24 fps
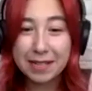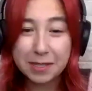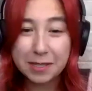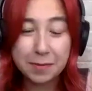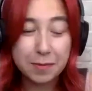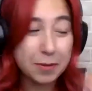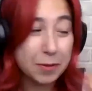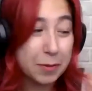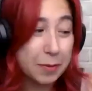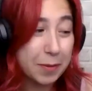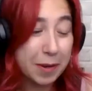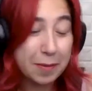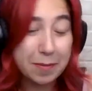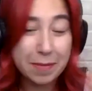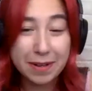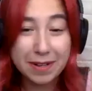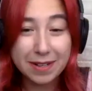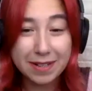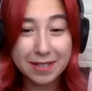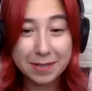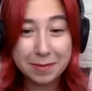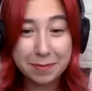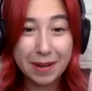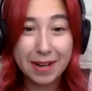blooming
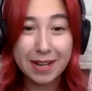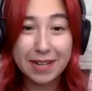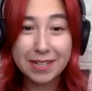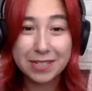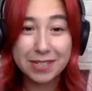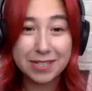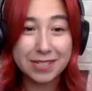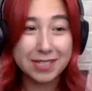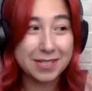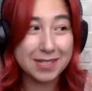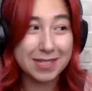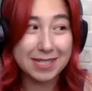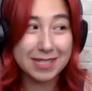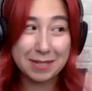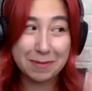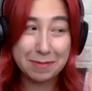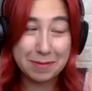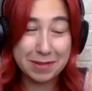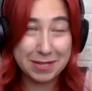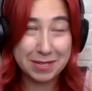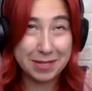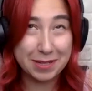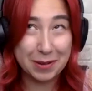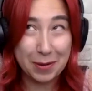because mine just seem
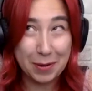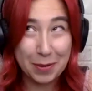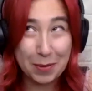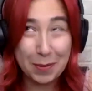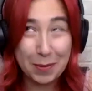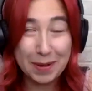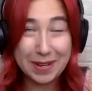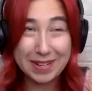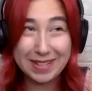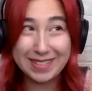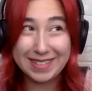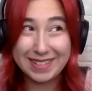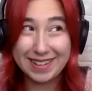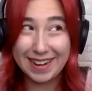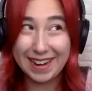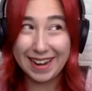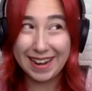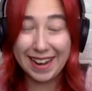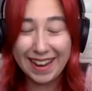to always die.